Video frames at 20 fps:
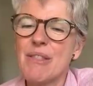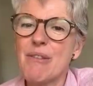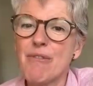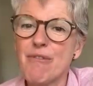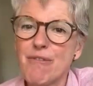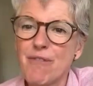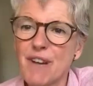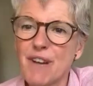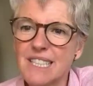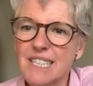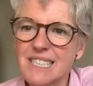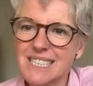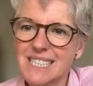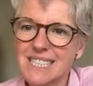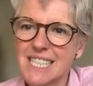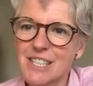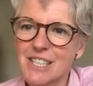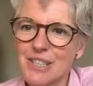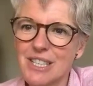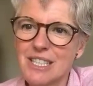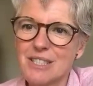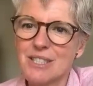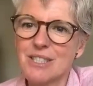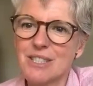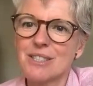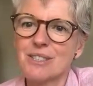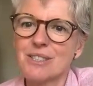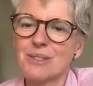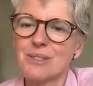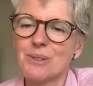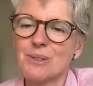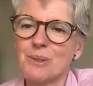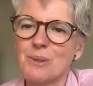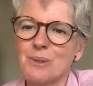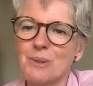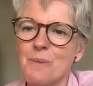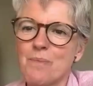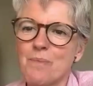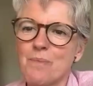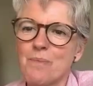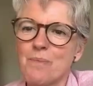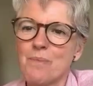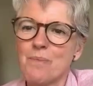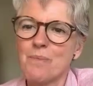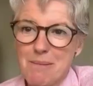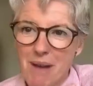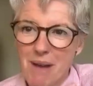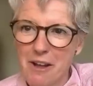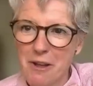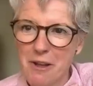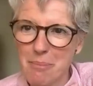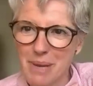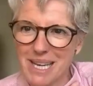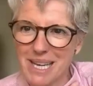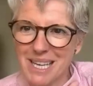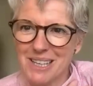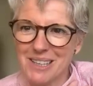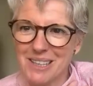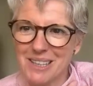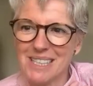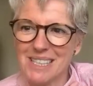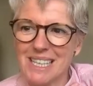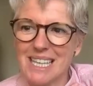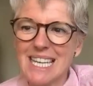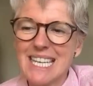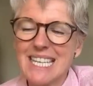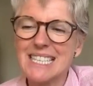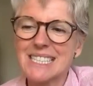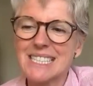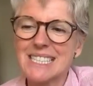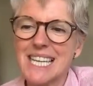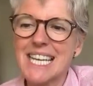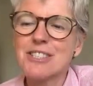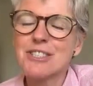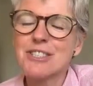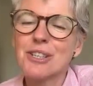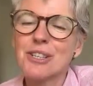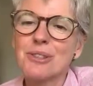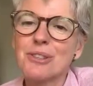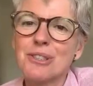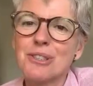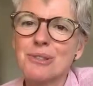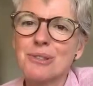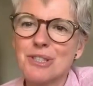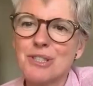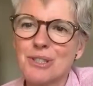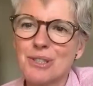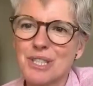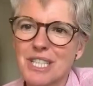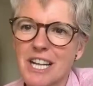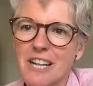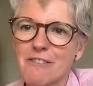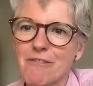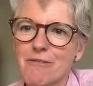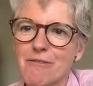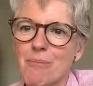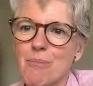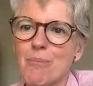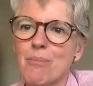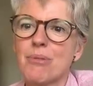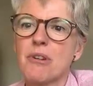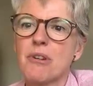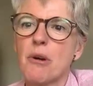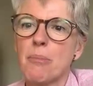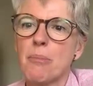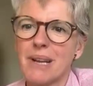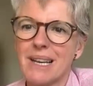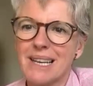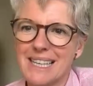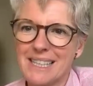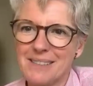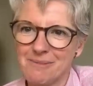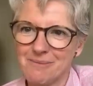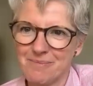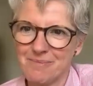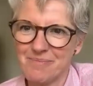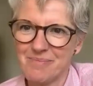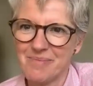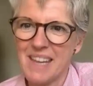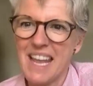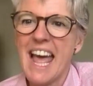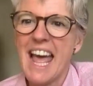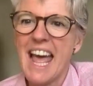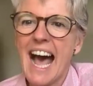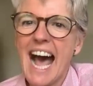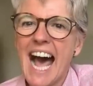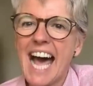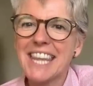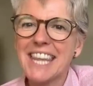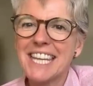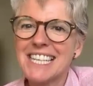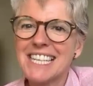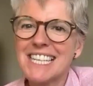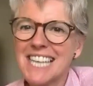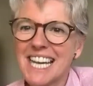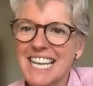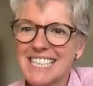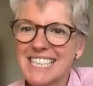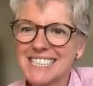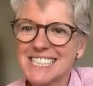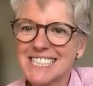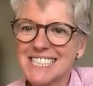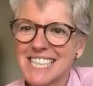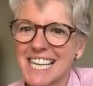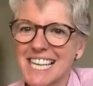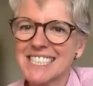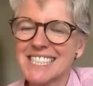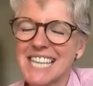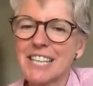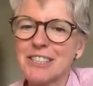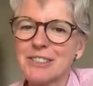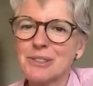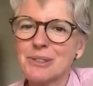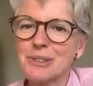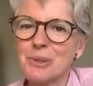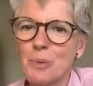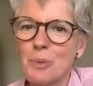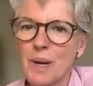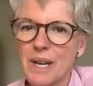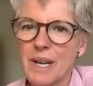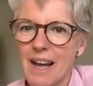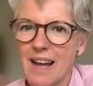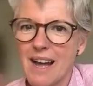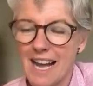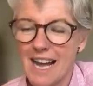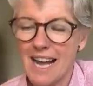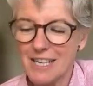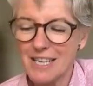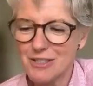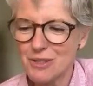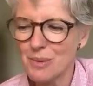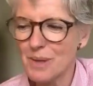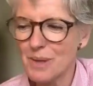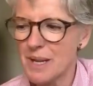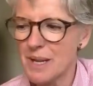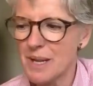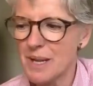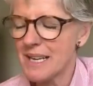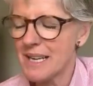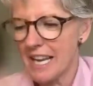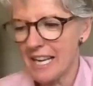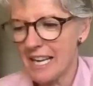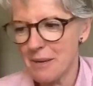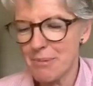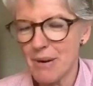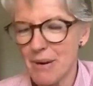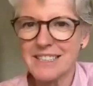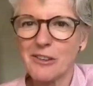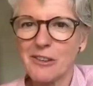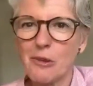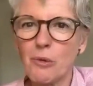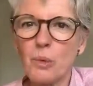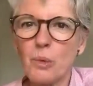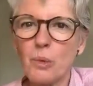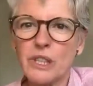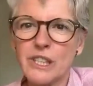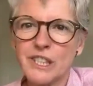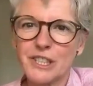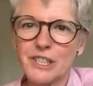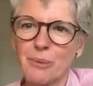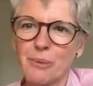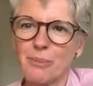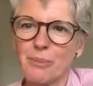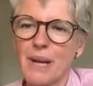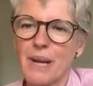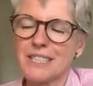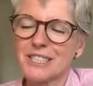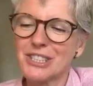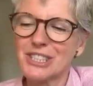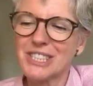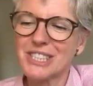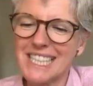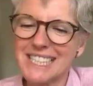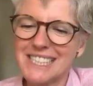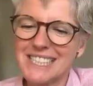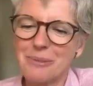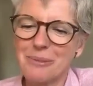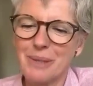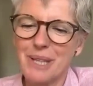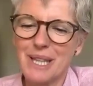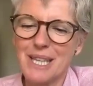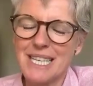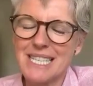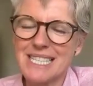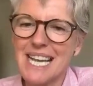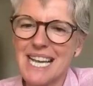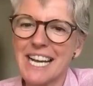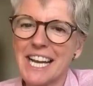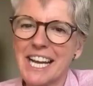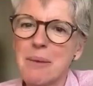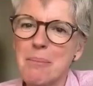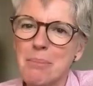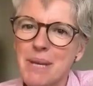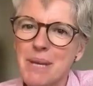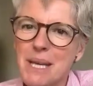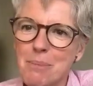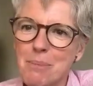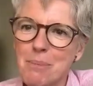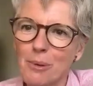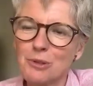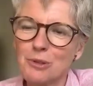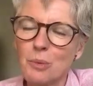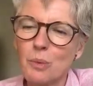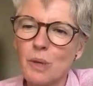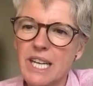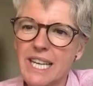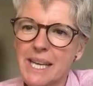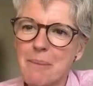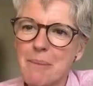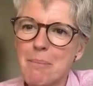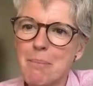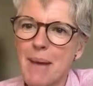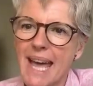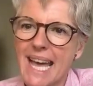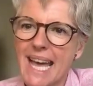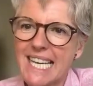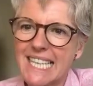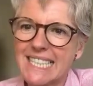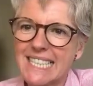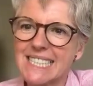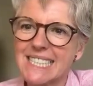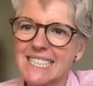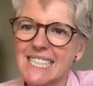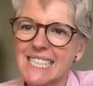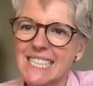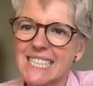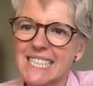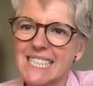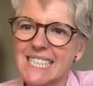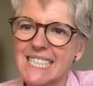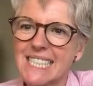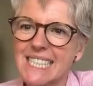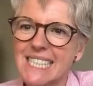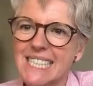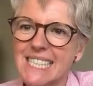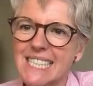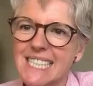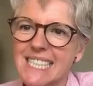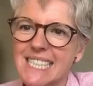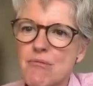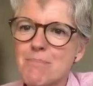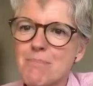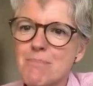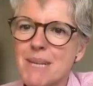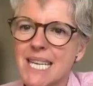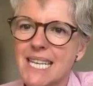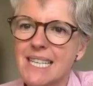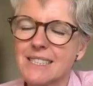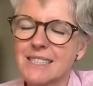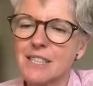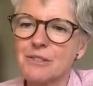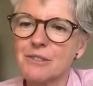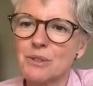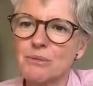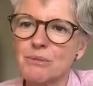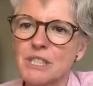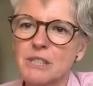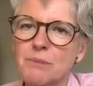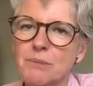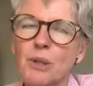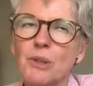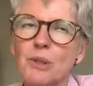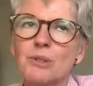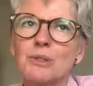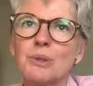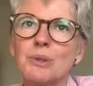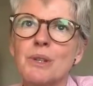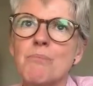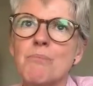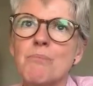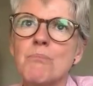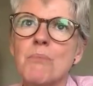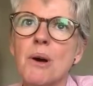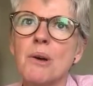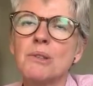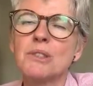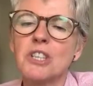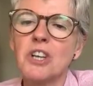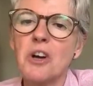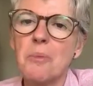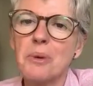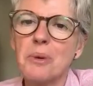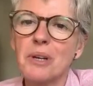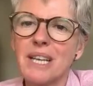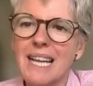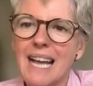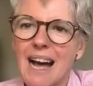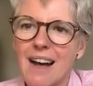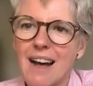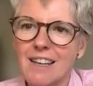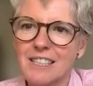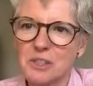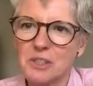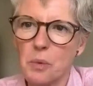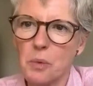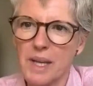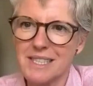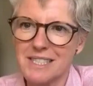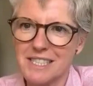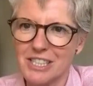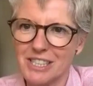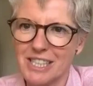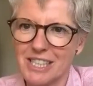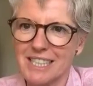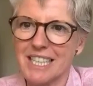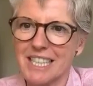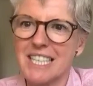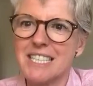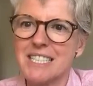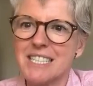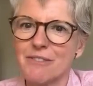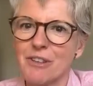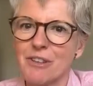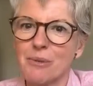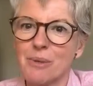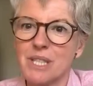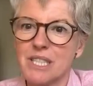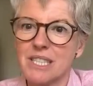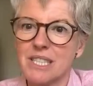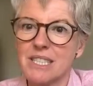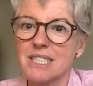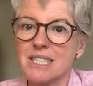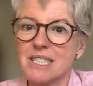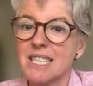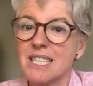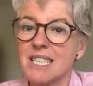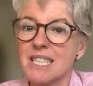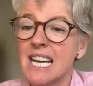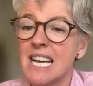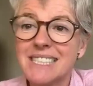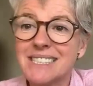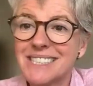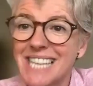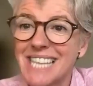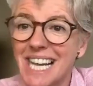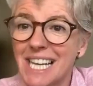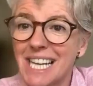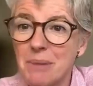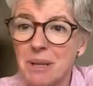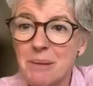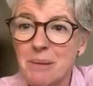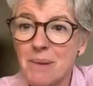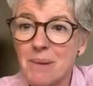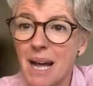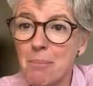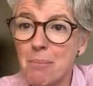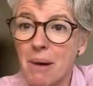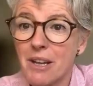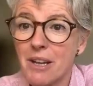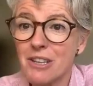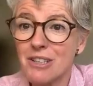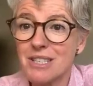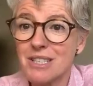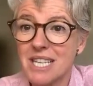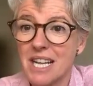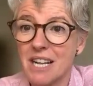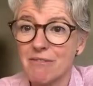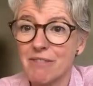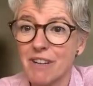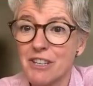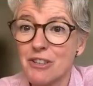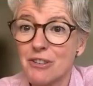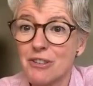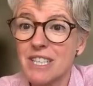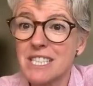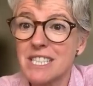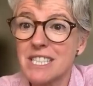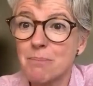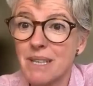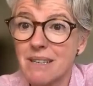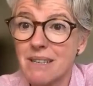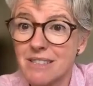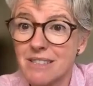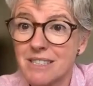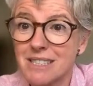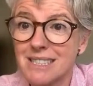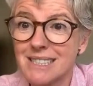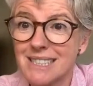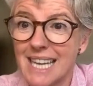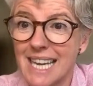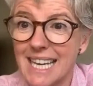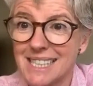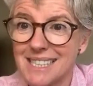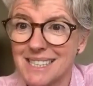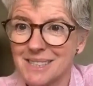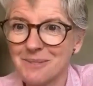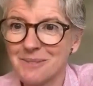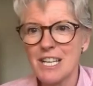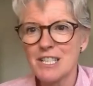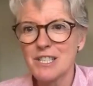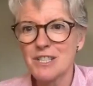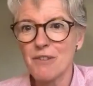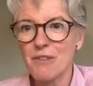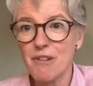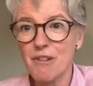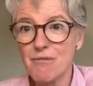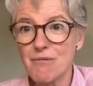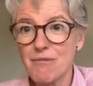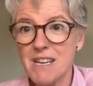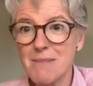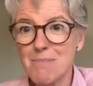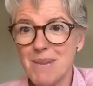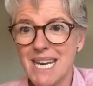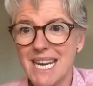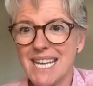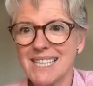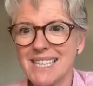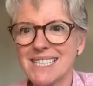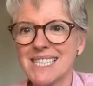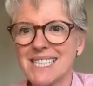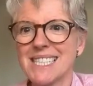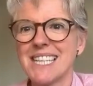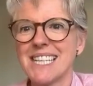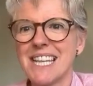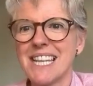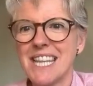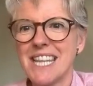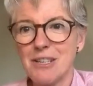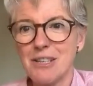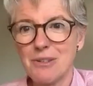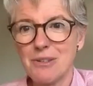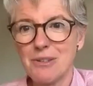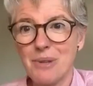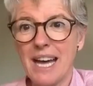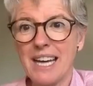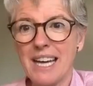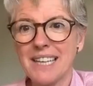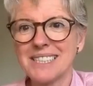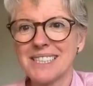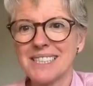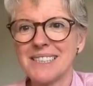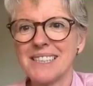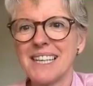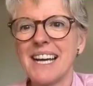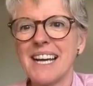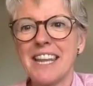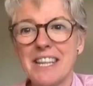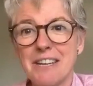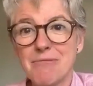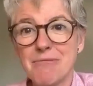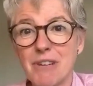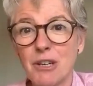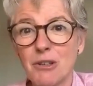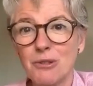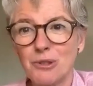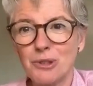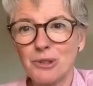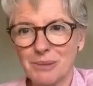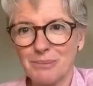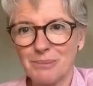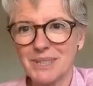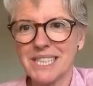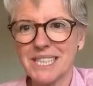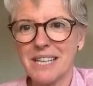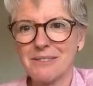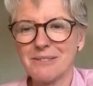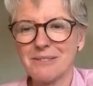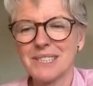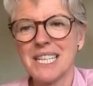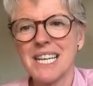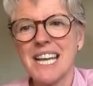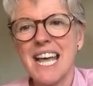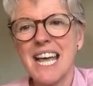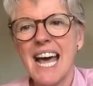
The first thing you need to do, in my opinion, is introduce yourself properly. And there's an exercise I do when I do a practical workshop associated with these. I get people to work in pairs and for 3 minutes to respond to the most commonly asked question at an interview, which is, tell me about yourself and your experience to date. So for 3 minutes, they do that and they record themselves.